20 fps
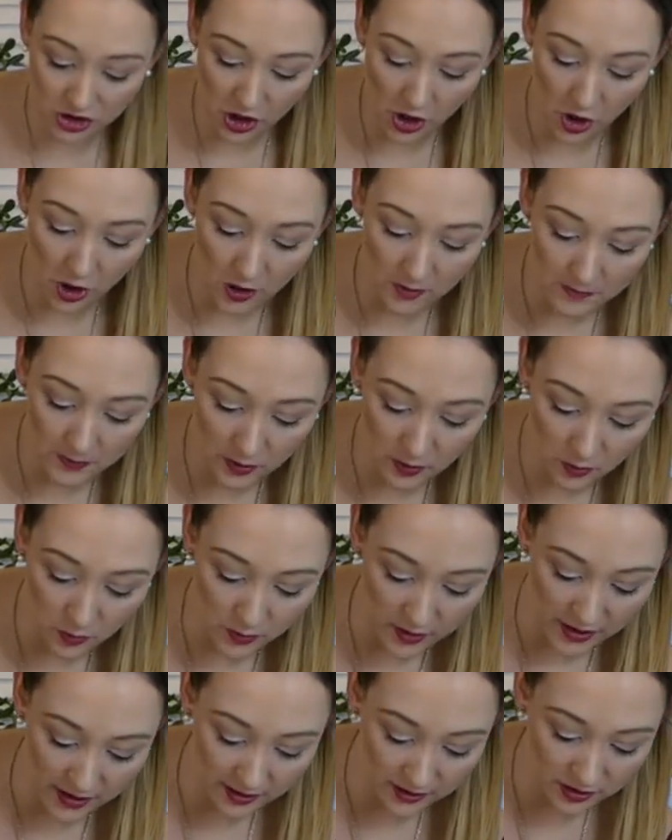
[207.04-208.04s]
top
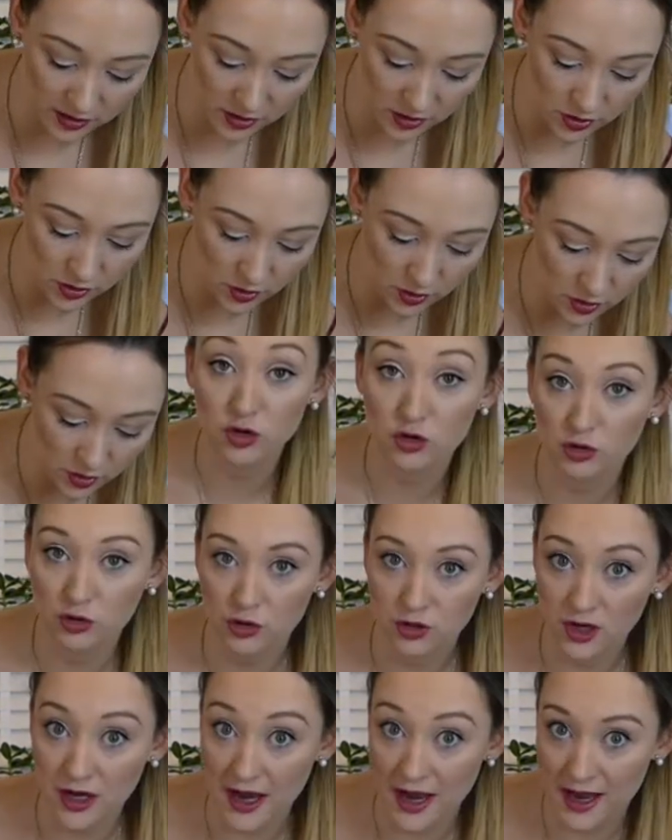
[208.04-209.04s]
with your
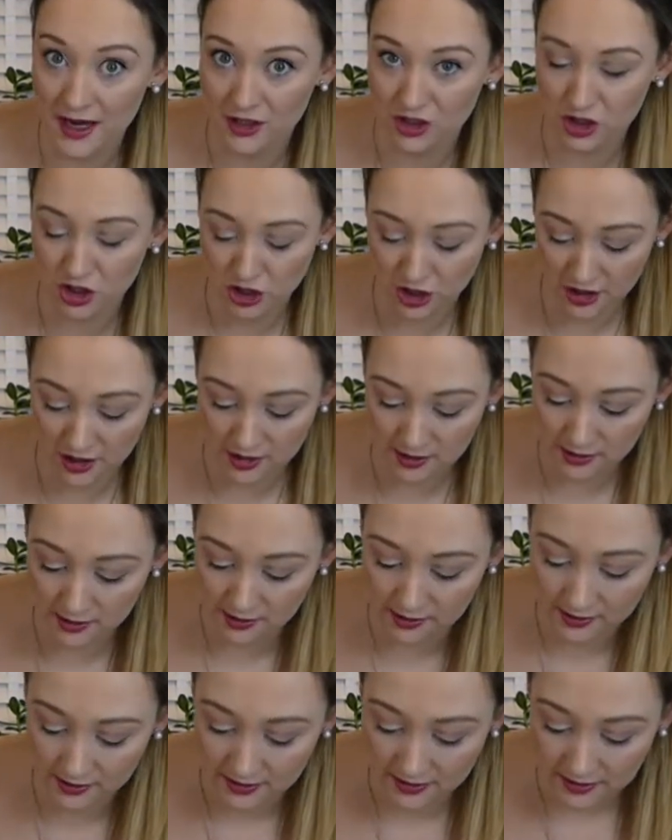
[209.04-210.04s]
Gruyere
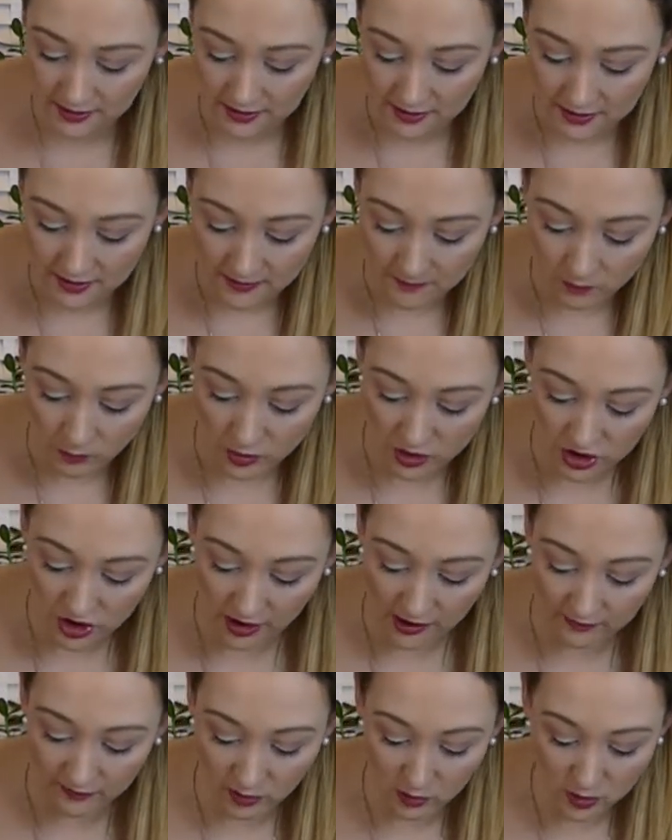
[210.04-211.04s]
cheese,
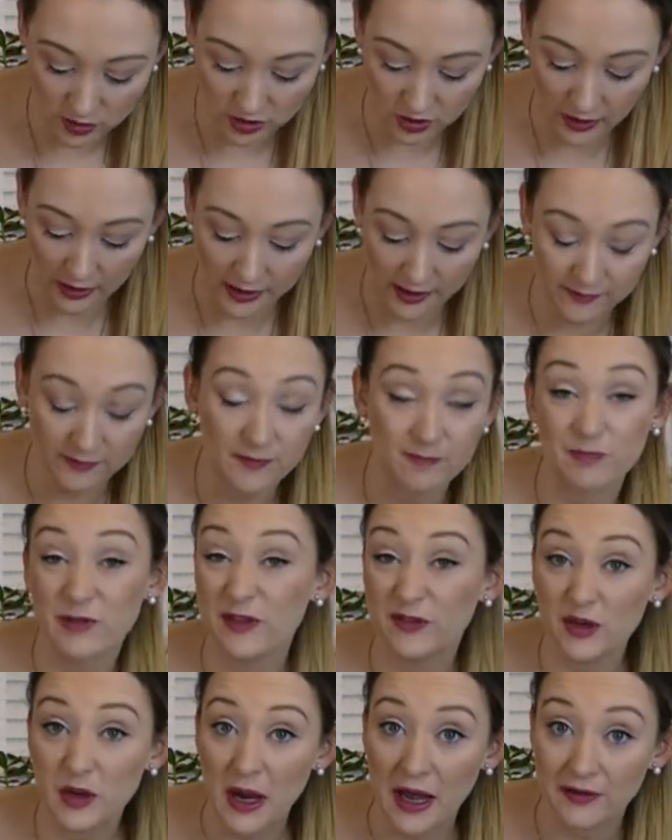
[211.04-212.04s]
whichever one you have.
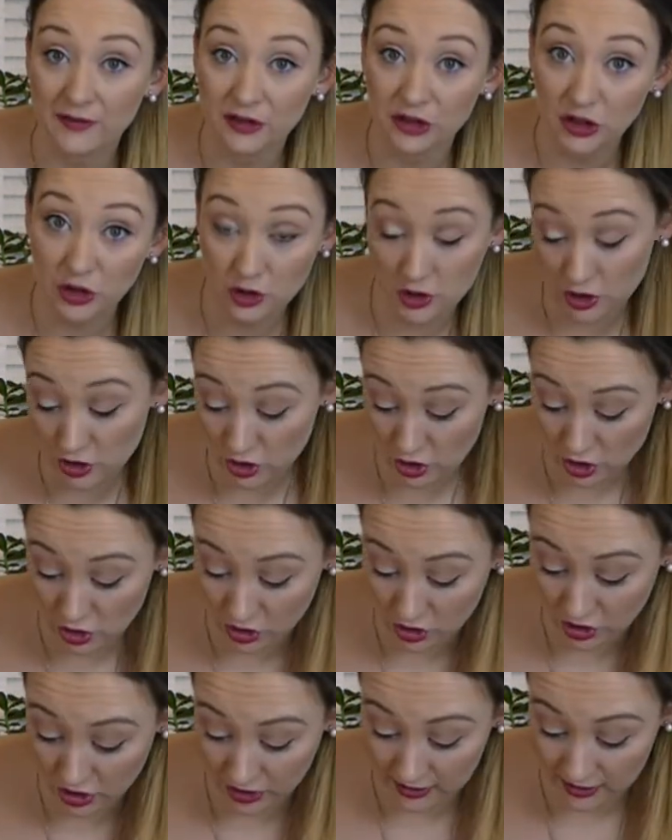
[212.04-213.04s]
If you haven't, you could use
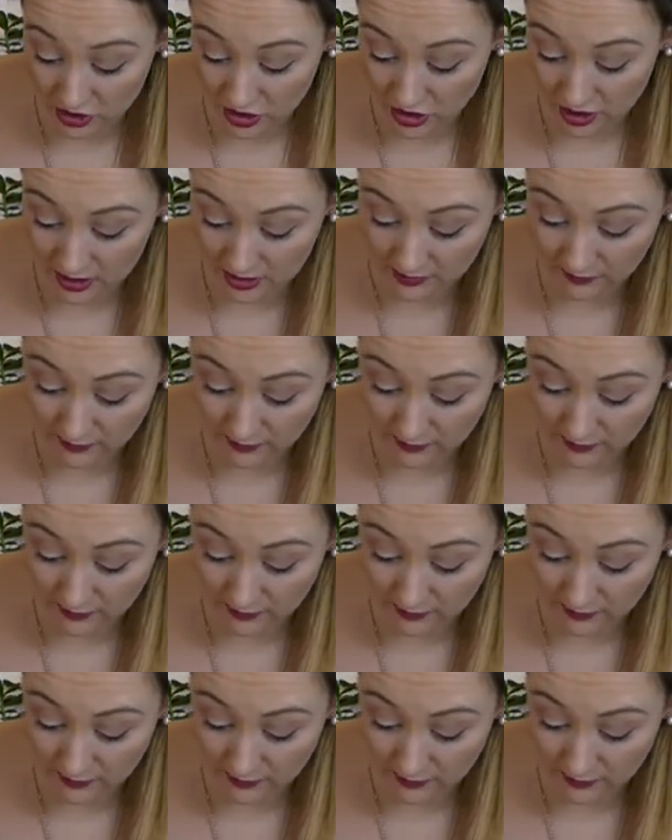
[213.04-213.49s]
cheddar cheese